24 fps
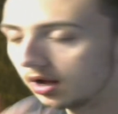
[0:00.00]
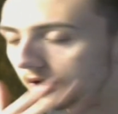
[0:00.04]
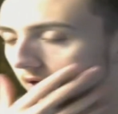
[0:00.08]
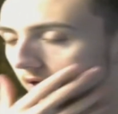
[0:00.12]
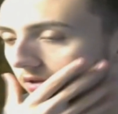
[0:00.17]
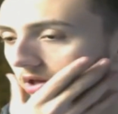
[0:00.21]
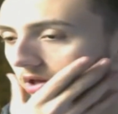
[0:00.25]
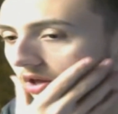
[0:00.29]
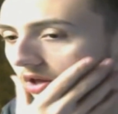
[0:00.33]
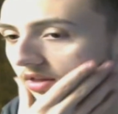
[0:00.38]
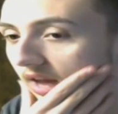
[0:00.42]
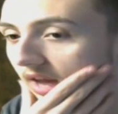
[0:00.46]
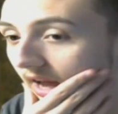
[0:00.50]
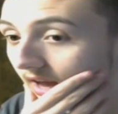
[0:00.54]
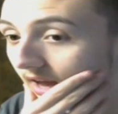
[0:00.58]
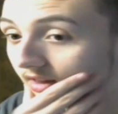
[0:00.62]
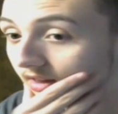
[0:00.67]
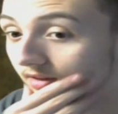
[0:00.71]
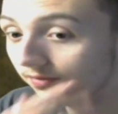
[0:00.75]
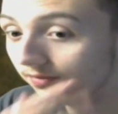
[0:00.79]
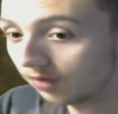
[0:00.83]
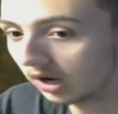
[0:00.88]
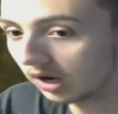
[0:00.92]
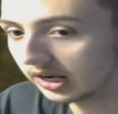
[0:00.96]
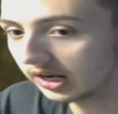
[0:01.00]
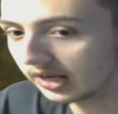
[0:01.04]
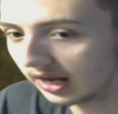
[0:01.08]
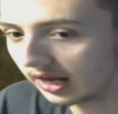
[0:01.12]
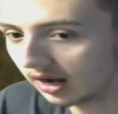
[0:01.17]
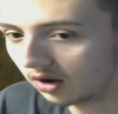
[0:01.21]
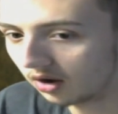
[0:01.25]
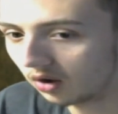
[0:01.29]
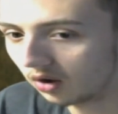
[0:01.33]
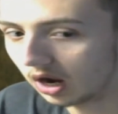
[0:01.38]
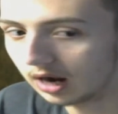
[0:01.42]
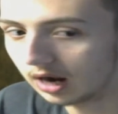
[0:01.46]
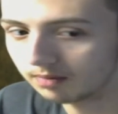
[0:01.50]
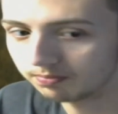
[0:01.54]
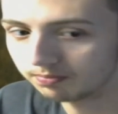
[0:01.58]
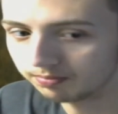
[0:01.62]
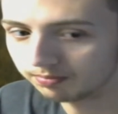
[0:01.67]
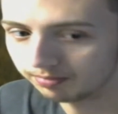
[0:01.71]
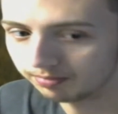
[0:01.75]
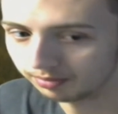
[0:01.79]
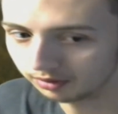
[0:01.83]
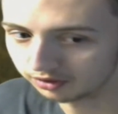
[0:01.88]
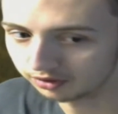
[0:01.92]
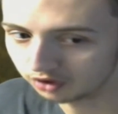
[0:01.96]
It's just as of right now, I
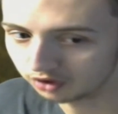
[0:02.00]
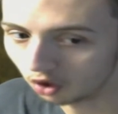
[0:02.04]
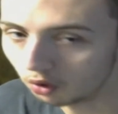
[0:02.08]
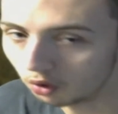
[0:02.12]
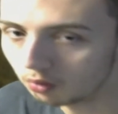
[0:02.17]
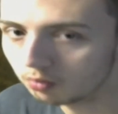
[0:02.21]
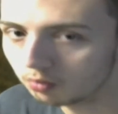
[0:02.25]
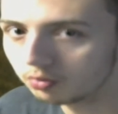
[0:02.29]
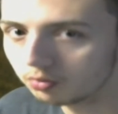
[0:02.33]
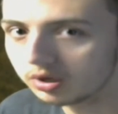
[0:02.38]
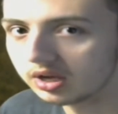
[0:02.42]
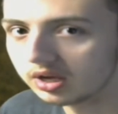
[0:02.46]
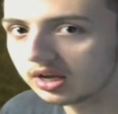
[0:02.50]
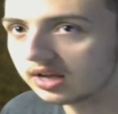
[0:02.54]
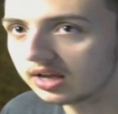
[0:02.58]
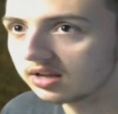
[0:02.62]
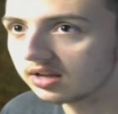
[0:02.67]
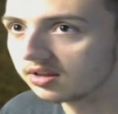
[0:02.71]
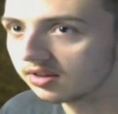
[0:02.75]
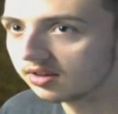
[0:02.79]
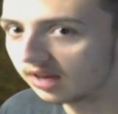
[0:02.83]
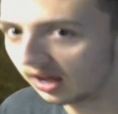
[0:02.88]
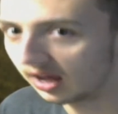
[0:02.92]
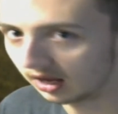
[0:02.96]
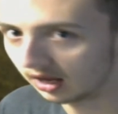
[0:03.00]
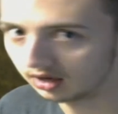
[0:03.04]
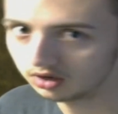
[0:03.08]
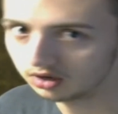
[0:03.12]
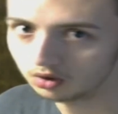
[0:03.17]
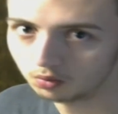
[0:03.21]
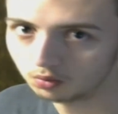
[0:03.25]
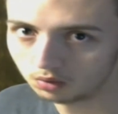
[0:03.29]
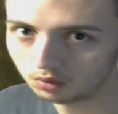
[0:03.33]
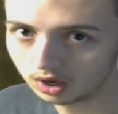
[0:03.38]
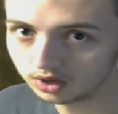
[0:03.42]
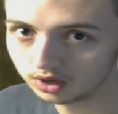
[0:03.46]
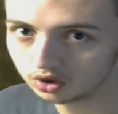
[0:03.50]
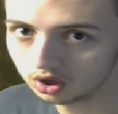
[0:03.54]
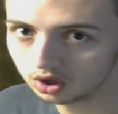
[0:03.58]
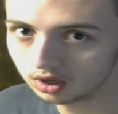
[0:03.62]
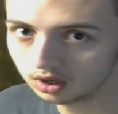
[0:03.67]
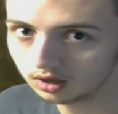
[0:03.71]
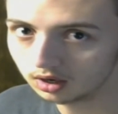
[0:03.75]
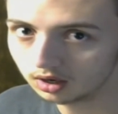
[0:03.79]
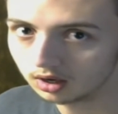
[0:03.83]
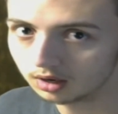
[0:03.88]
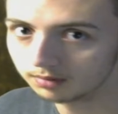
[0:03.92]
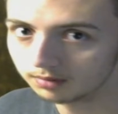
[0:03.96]
don't intend to watch
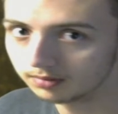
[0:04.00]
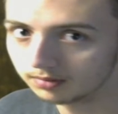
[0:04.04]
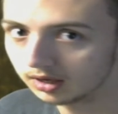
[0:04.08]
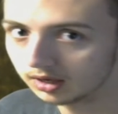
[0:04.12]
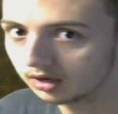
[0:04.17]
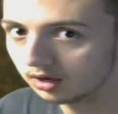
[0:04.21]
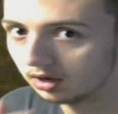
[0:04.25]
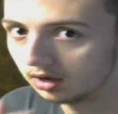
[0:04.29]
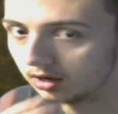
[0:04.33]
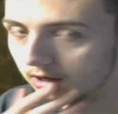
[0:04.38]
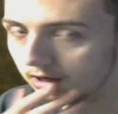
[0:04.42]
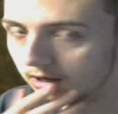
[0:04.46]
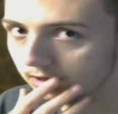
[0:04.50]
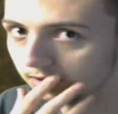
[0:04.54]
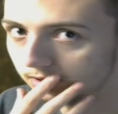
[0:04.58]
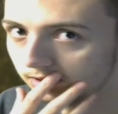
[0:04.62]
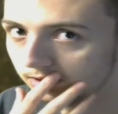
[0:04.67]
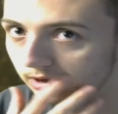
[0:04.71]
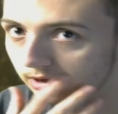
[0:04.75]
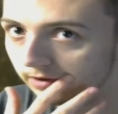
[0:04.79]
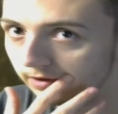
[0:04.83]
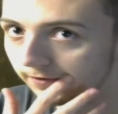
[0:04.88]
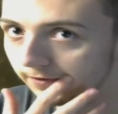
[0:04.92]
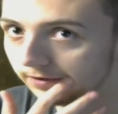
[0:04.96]
it because